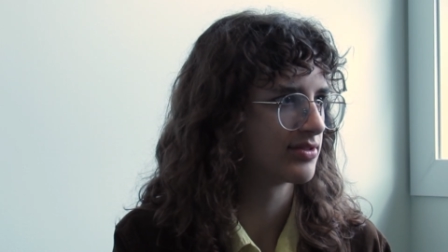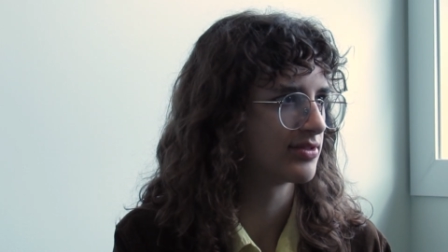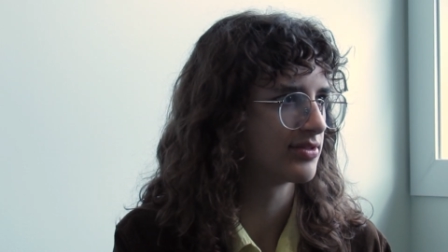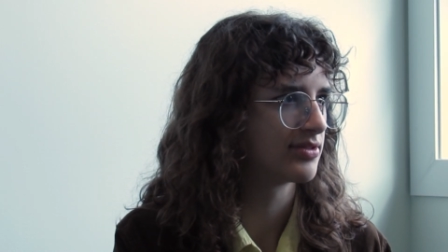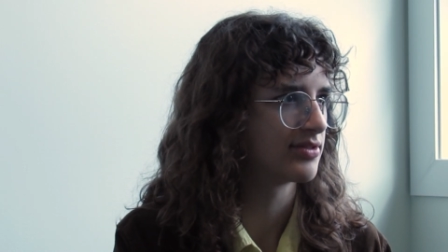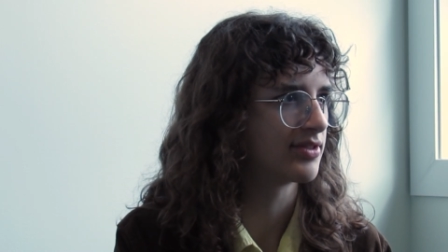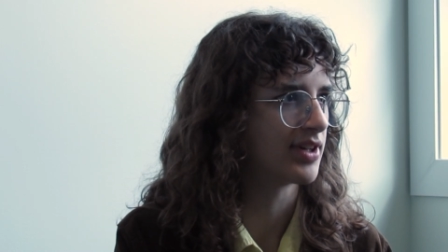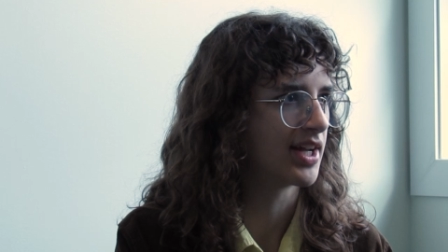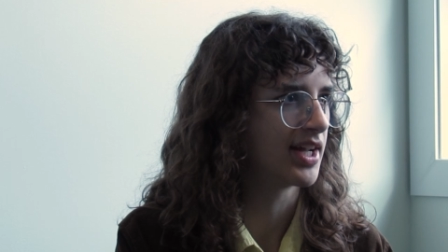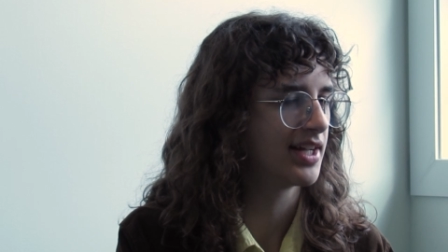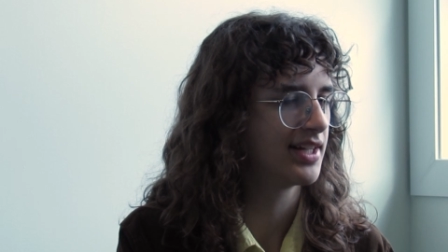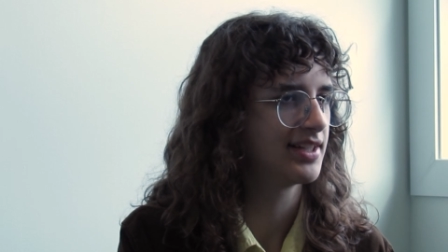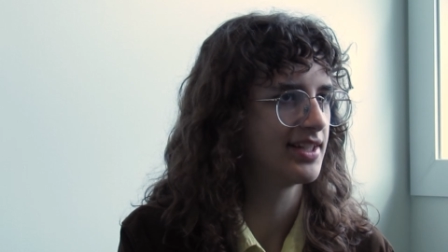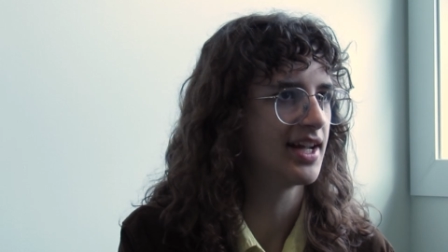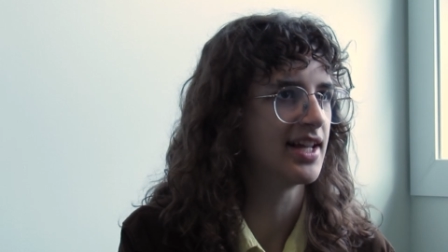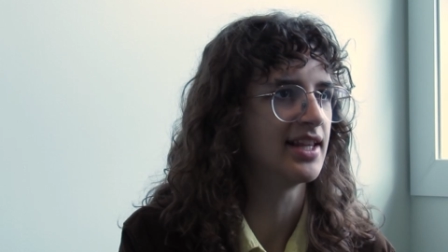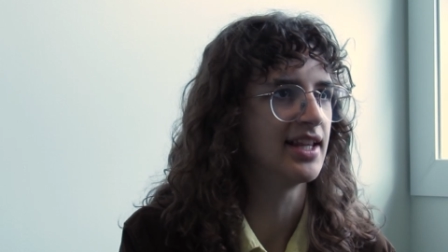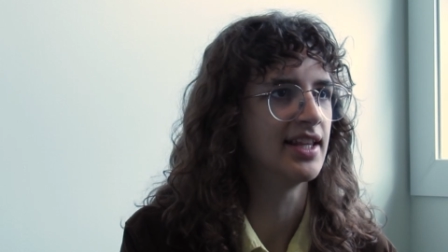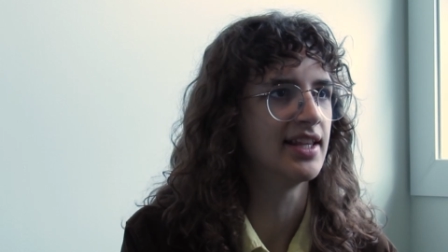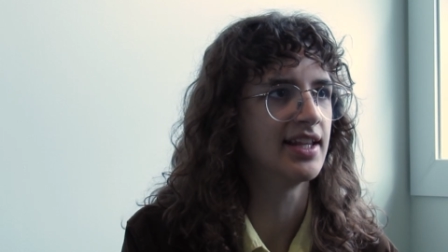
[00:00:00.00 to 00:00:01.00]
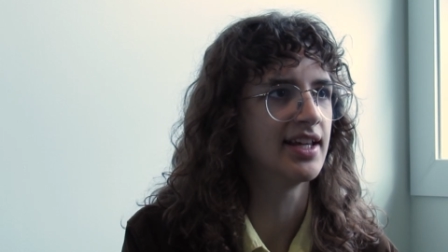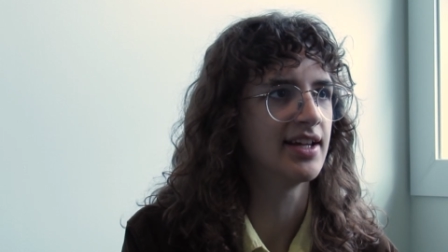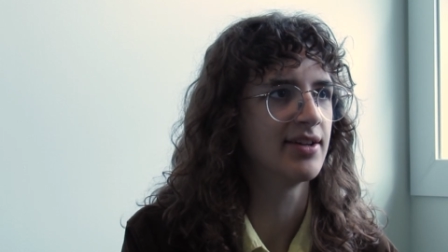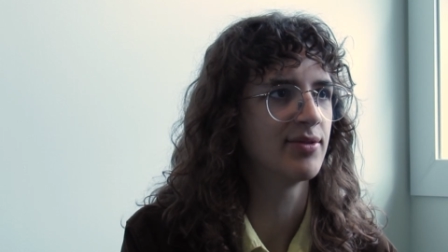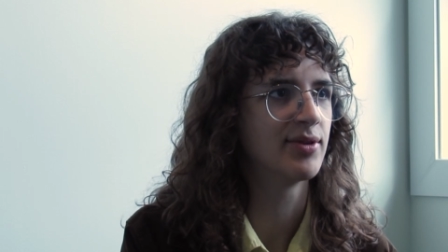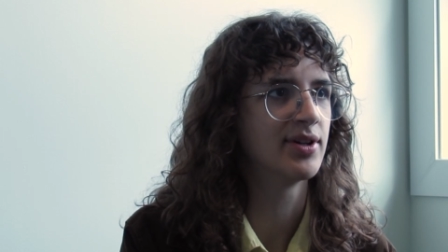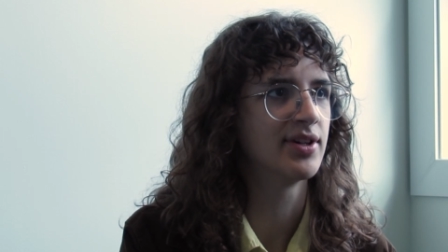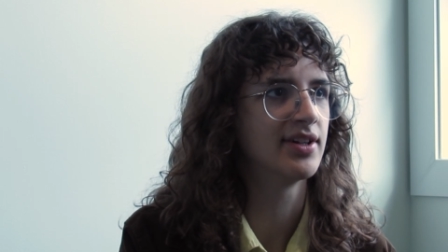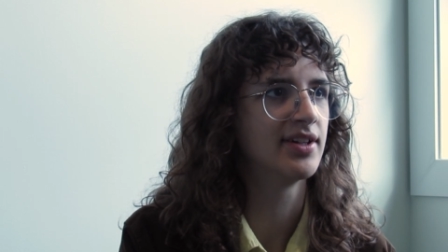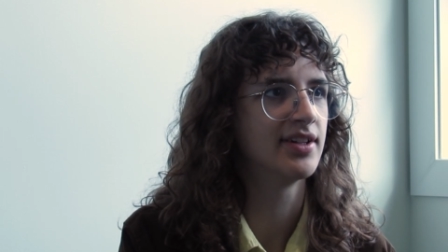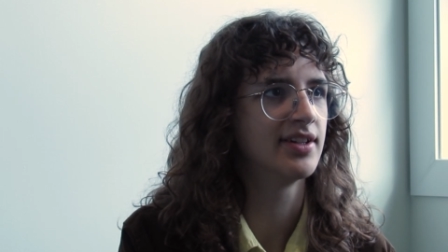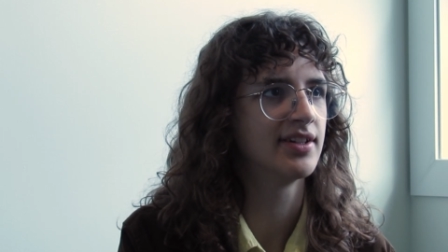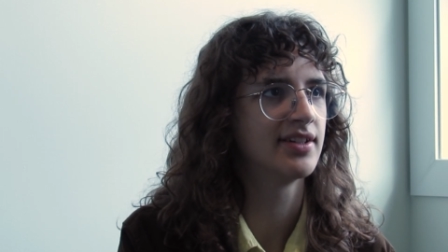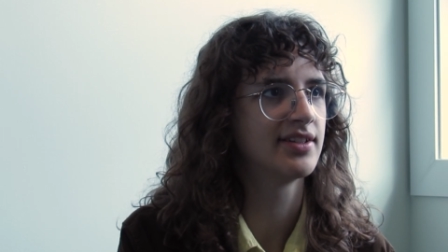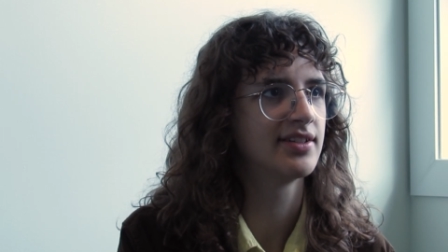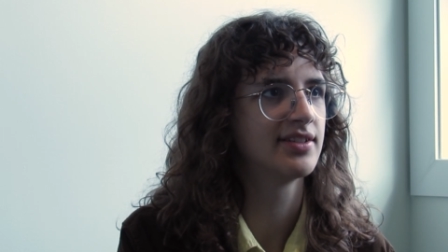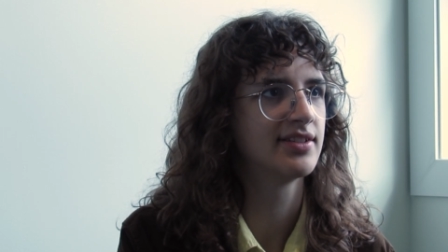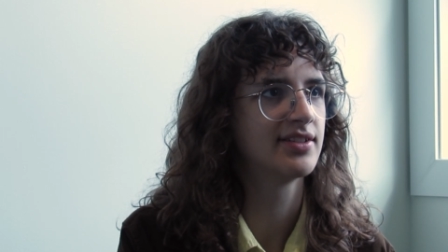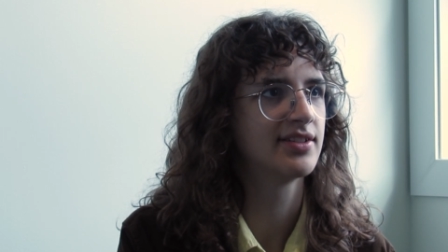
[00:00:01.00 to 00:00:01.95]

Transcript: mm-hmm. right? And then they would